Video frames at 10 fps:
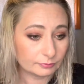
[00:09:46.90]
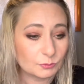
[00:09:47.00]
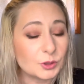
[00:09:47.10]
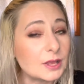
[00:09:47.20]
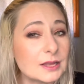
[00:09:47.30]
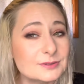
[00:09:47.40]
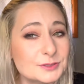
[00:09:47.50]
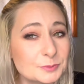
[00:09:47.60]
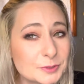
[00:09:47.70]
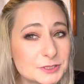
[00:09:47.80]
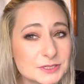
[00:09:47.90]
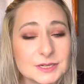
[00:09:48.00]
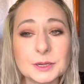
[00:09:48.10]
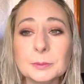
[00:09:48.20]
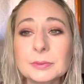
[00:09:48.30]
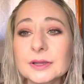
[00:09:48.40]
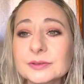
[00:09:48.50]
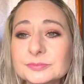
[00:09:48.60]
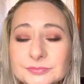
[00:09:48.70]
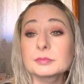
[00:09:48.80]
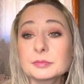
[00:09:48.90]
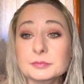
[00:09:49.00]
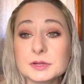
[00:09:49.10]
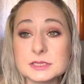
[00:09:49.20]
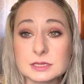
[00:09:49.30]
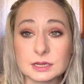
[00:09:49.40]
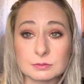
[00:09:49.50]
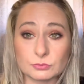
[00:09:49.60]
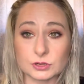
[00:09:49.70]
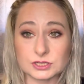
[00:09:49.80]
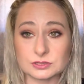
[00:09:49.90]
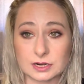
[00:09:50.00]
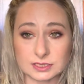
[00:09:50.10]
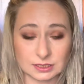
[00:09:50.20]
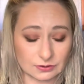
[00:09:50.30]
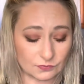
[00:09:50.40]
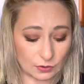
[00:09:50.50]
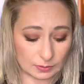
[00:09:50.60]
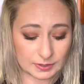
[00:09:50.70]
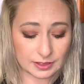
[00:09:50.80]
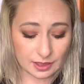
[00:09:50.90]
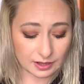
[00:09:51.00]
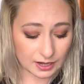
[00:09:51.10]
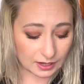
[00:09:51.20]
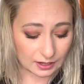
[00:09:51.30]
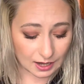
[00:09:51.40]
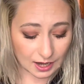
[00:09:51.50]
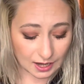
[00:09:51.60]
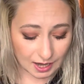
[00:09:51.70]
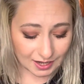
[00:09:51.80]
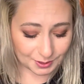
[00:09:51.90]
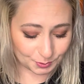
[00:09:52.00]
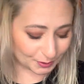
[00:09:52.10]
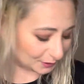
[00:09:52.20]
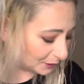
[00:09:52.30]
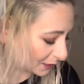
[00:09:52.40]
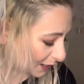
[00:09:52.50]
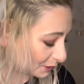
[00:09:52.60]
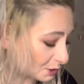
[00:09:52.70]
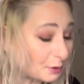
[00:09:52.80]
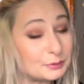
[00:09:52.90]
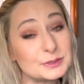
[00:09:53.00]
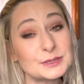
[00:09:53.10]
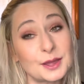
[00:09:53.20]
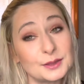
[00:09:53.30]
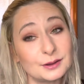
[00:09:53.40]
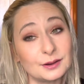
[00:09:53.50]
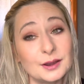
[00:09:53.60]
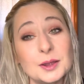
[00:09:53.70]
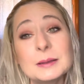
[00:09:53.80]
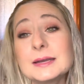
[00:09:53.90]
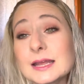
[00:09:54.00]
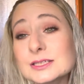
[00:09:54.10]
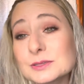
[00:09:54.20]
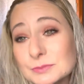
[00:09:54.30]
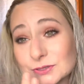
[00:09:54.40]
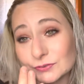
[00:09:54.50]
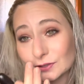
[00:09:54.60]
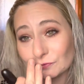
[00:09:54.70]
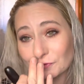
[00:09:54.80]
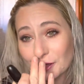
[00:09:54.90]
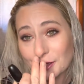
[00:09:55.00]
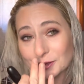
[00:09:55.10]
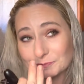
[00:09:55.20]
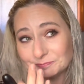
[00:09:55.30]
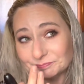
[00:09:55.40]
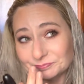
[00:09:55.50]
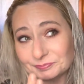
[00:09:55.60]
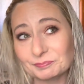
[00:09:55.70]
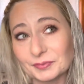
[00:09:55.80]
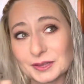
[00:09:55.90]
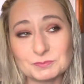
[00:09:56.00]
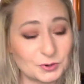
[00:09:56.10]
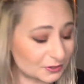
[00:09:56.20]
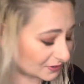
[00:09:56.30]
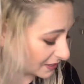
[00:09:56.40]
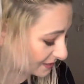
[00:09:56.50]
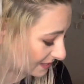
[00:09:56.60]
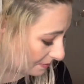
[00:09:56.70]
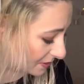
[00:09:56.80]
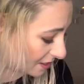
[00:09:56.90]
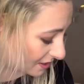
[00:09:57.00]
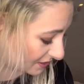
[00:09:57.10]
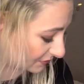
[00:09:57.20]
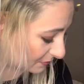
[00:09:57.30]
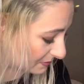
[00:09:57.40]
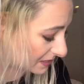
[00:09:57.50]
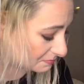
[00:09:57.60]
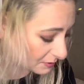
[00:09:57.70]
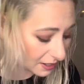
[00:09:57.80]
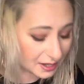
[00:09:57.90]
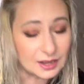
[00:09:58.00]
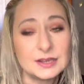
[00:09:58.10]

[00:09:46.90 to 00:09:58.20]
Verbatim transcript: well not super sheer but but it's like a moisturizing formula and I, I really I love this color not so much for the fall more of like a summer color for me but